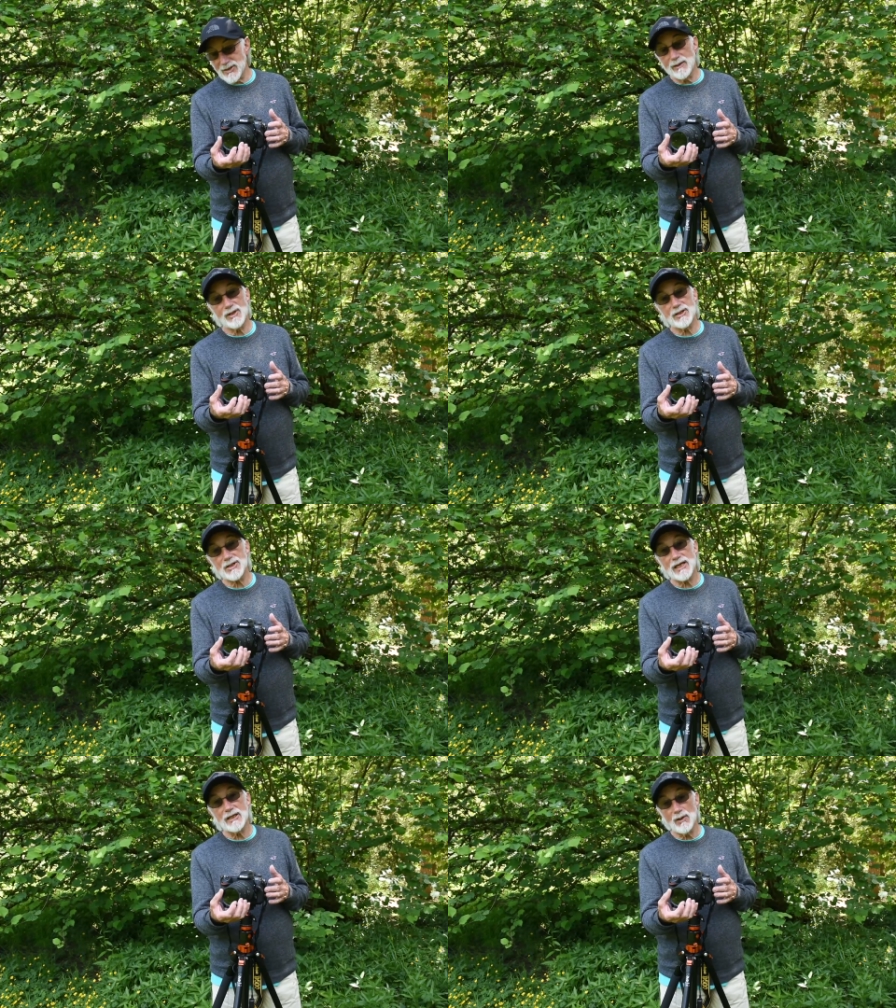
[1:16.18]
I'm going to
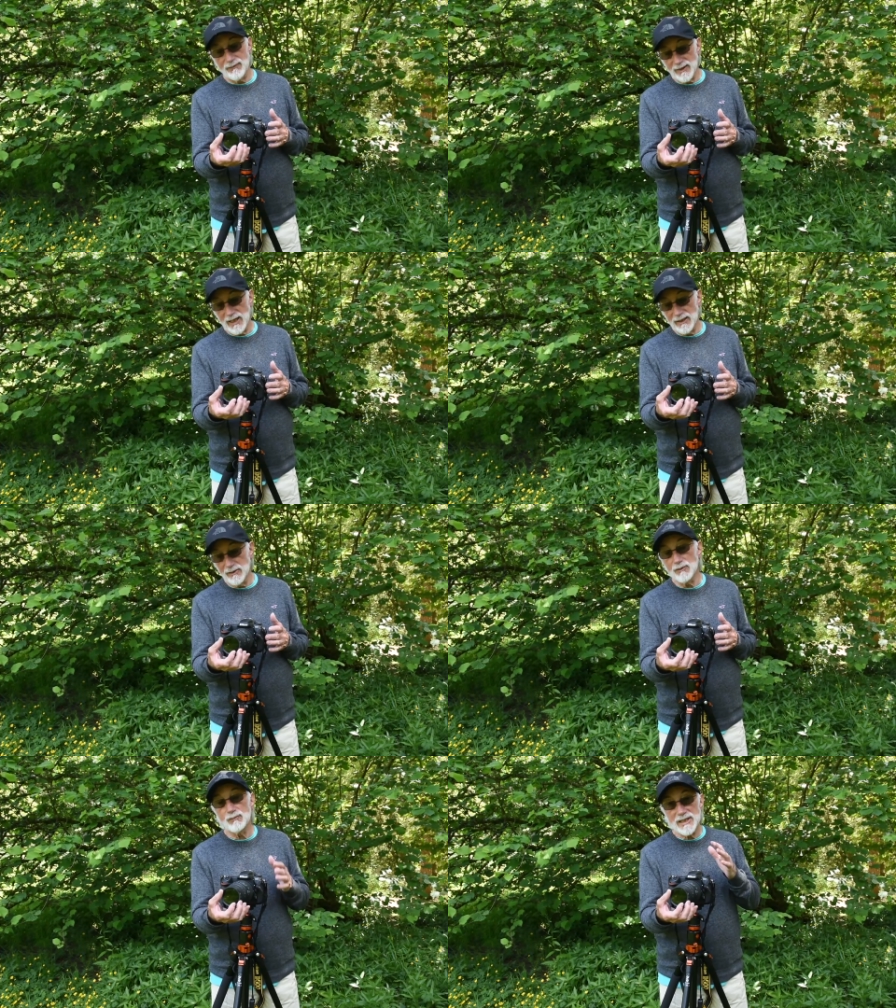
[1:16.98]
take it off again,
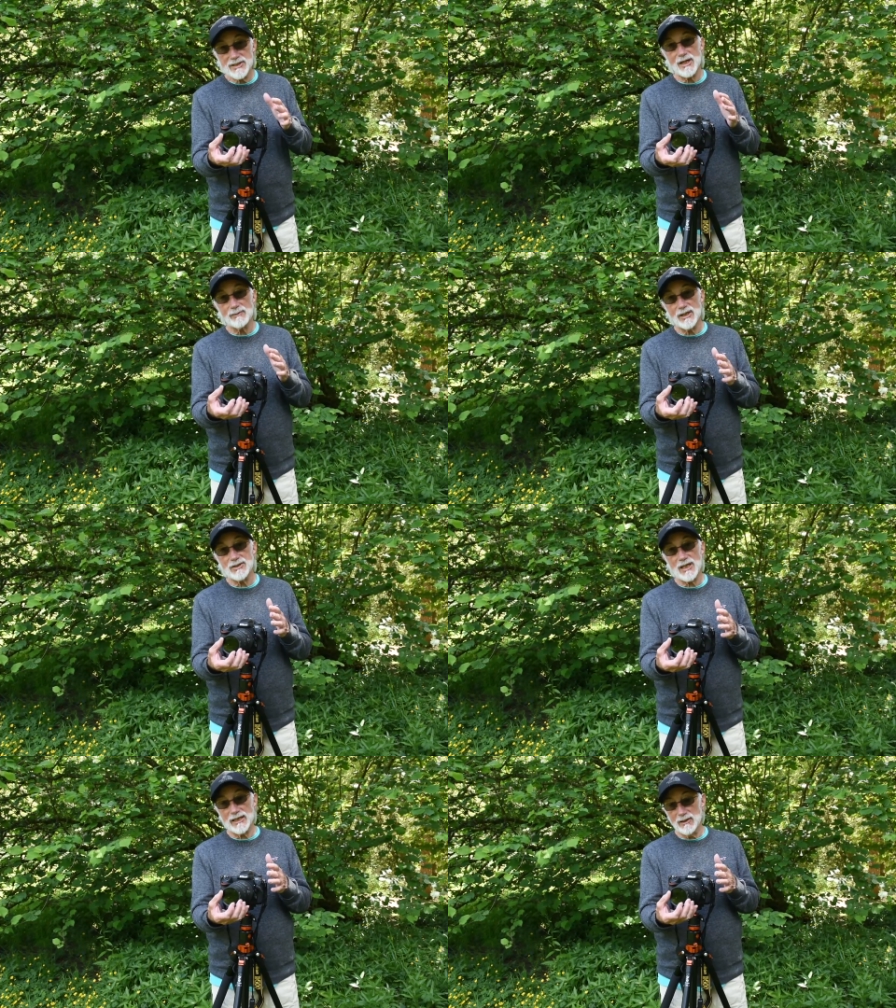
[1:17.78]
and the reason I'm going to
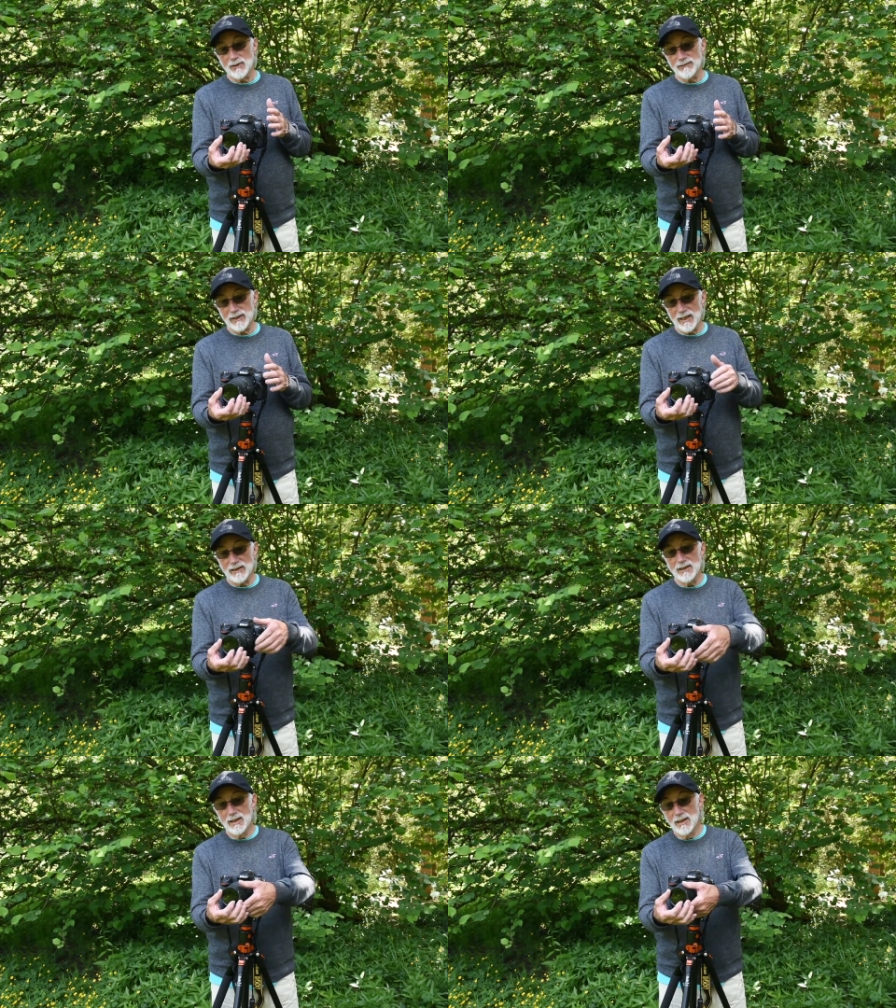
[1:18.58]
take it off again,